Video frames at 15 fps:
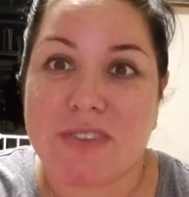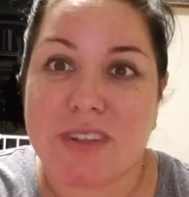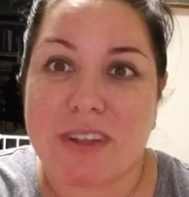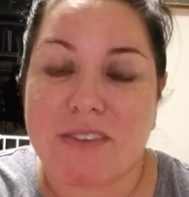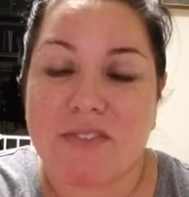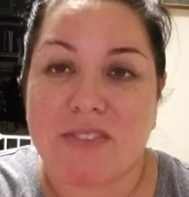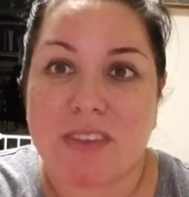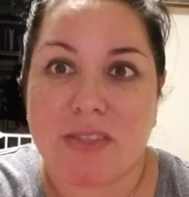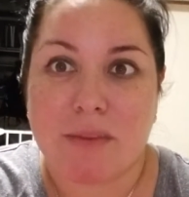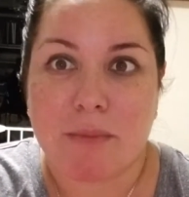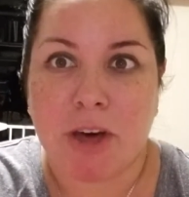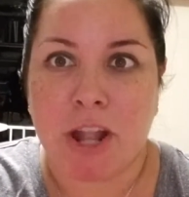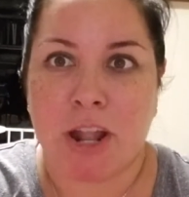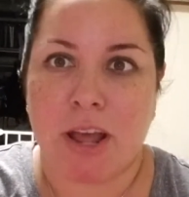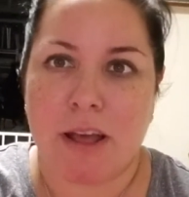and I've seen them
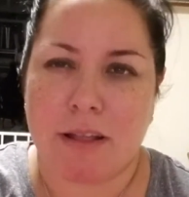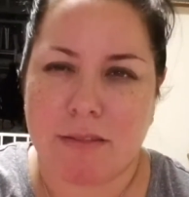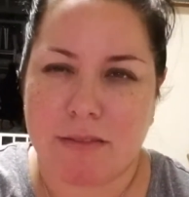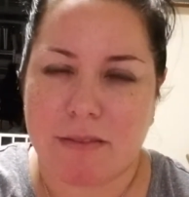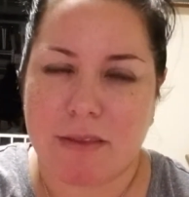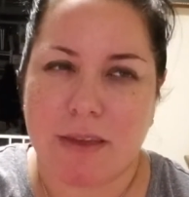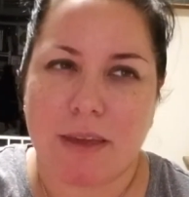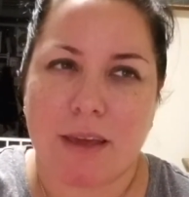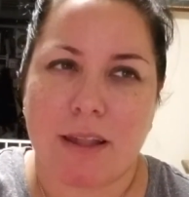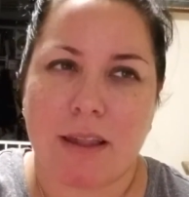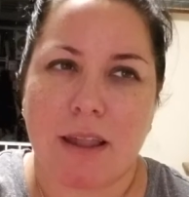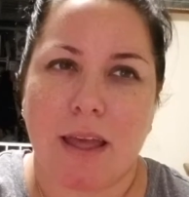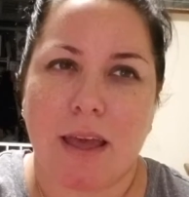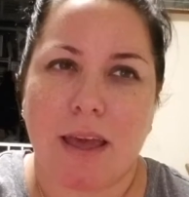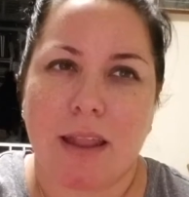on Etsy,
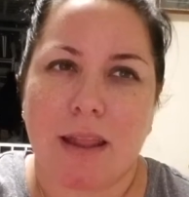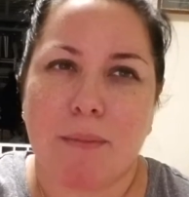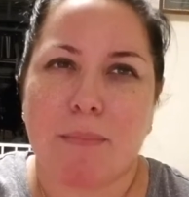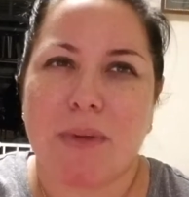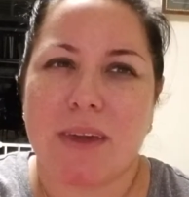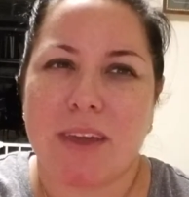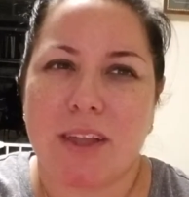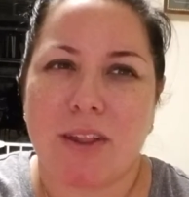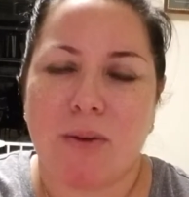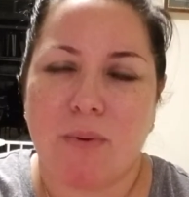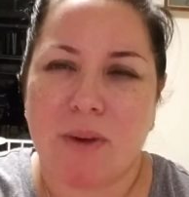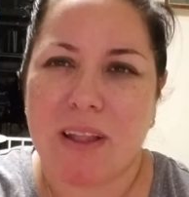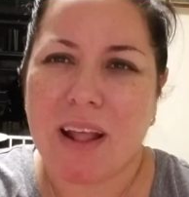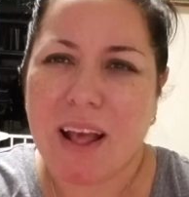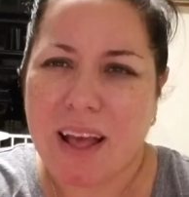and I'm like, you know
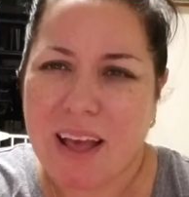what?